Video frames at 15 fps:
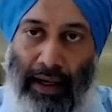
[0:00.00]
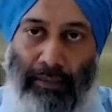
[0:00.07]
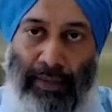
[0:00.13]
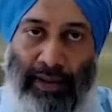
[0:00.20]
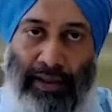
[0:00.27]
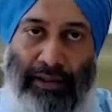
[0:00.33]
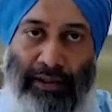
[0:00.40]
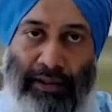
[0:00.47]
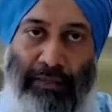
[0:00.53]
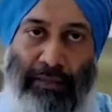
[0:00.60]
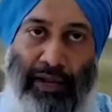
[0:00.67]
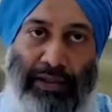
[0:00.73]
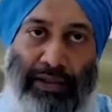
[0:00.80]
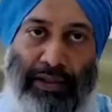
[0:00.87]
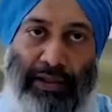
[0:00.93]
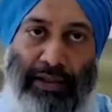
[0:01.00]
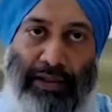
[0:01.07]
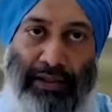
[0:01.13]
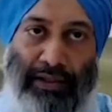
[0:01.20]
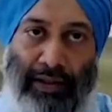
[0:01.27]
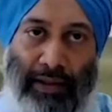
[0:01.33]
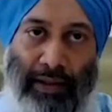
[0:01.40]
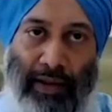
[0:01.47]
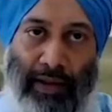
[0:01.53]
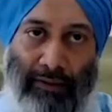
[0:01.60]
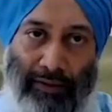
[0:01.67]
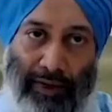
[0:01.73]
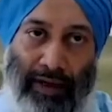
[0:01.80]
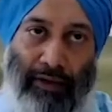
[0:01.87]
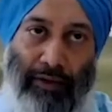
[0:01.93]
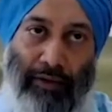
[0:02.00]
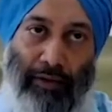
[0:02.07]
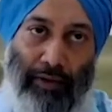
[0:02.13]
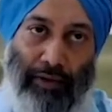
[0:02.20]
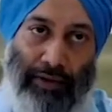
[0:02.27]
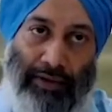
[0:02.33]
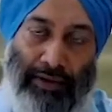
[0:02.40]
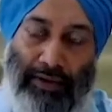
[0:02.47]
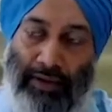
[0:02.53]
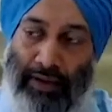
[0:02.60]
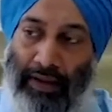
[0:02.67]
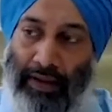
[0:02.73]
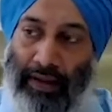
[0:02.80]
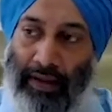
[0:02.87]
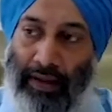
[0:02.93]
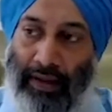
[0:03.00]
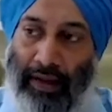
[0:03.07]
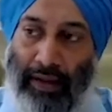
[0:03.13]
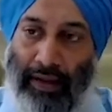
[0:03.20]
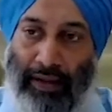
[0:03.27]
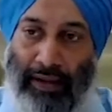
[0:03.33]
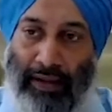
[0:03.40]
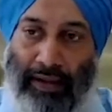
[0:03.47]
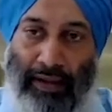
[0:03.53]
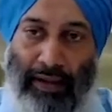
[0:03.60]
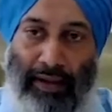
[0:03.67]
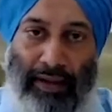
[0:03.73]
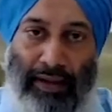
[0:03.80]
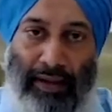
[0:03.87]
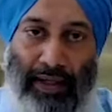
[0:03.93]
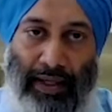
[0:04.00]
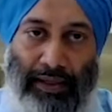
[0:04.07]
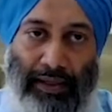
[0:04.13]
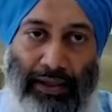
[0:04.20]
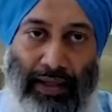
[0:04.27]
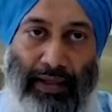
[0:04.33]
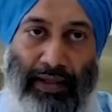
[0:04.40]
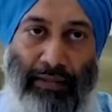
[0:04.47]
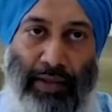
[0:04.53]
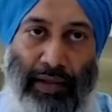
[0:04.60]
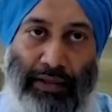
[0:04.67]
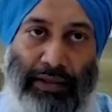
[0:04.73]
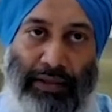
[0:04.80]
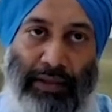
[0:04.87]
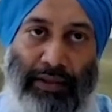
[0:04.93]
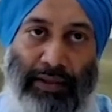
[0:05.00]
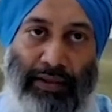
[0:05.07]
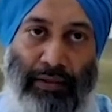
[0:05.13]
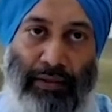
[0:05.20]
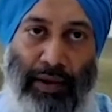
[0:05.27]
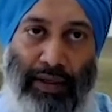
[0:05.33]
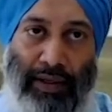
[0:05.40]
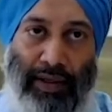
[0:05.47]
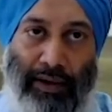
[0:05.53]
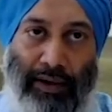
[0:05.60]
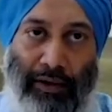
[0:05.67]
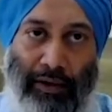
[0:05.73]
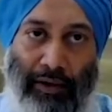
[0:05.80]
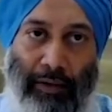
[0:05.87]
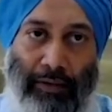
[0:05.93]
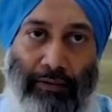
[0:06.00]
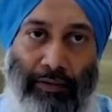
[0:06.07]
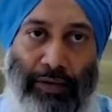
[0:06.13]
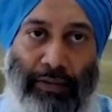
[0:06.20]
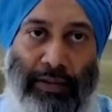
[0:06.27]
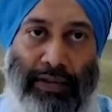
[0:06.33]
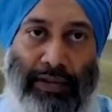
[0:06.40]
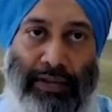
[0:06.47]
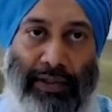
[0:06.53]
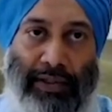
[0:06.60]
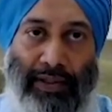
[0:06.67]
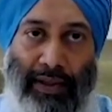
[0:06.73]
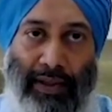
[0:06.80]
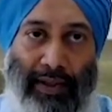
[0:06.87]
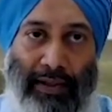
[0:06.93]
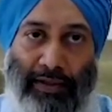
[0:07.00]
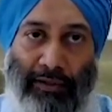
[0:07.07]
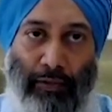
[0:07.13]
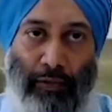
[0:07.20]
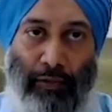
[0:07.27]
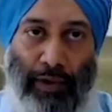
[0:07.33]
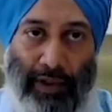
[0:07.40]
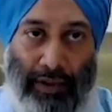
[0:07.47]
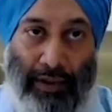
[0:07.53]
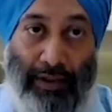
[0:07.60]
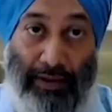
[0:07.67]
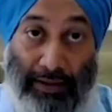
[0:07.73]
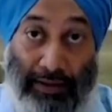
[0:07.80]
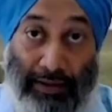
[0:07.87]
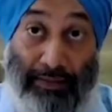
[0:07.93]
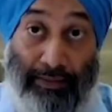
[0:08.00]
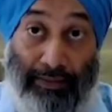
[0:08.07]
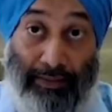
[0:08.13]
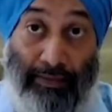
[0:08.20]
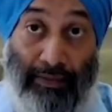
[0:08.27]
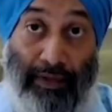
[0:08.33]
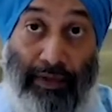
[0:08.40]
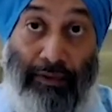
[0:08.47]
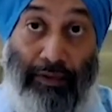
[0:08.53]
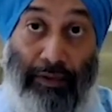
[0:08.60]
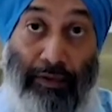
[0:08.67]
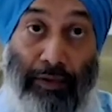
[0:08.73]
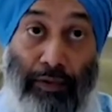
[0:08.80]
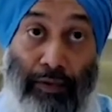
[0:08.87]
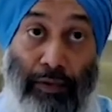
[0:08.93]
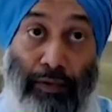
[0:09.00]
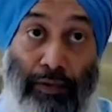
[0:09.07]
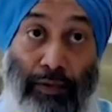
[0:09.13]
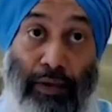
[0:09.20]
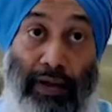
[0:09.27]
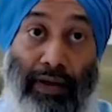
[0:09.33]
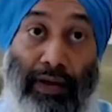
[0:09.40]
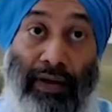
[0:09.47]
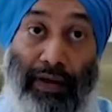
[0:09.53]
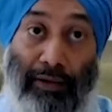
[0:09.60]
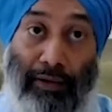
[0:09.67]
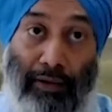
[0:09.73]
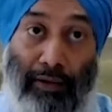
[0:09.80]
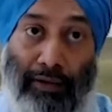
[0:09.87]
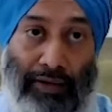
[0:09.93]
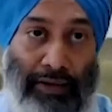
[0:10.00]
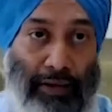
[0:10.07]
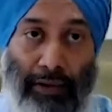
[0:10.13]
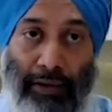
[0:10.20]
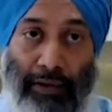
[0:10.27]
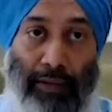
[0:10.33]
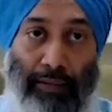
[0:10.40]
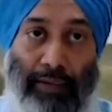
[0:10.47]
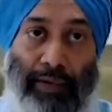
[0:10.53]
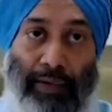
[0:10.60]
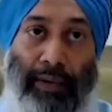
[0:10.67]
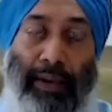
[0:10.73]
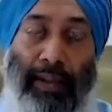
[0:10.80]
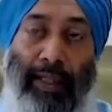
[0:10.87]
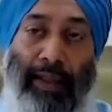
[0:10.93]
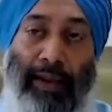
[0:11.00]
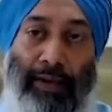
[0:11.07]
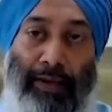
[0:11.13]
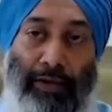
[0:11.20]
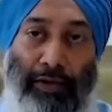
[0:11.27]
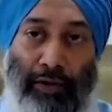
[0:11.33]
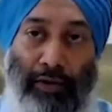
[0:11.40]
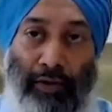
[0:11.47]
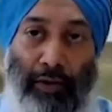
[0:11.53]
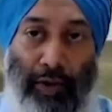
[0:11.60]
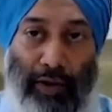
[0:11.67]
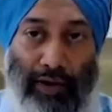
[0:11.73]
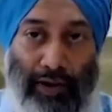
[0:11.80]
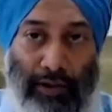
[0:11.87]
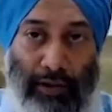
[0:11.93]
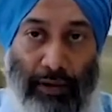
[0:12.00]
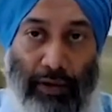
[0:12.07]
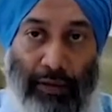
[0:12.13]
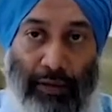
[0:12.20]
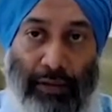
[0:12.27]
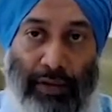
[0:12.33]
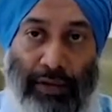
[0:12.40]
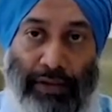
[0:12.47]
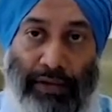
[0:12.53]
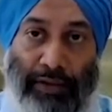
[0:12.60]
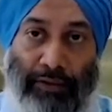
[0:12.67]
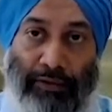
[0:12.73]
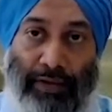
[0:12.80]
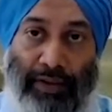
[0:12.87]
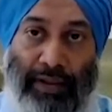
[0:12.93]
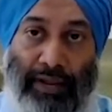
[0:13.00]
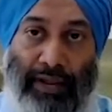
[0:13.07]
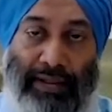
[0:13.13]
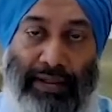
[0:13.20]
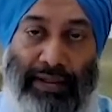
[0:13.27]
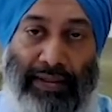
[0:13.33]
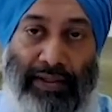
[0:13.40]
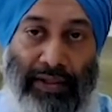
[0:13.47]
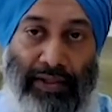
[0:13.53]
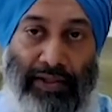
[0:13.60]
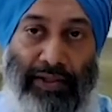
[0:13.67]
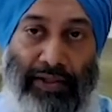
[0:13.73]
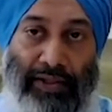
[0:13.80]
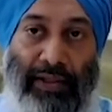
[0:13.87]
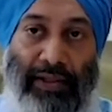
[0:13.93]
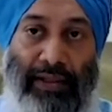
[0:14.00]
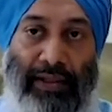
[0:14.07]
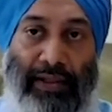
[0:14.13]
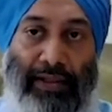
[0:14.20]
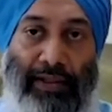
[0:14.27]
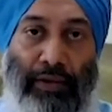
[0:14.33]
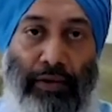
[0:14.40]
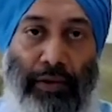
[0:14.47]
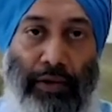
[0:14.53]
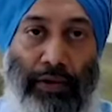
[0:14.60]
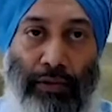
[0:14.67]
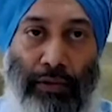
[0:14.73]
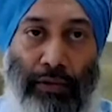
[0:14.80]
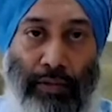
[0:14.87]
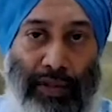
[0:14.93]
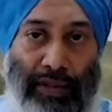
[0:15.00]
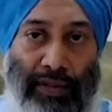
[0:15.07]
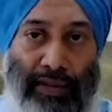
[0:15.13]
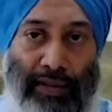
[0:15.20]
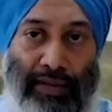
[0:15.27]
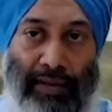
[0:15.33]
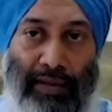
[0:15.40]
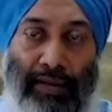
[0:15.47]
military budget is 3.5 lakh crores. Our HRD budget is 1 lakh crore, which means it will take us 14 years if we were to put 1 lakh crore, which is not going to happen. So the Toilet Corporation of India essentially is going to build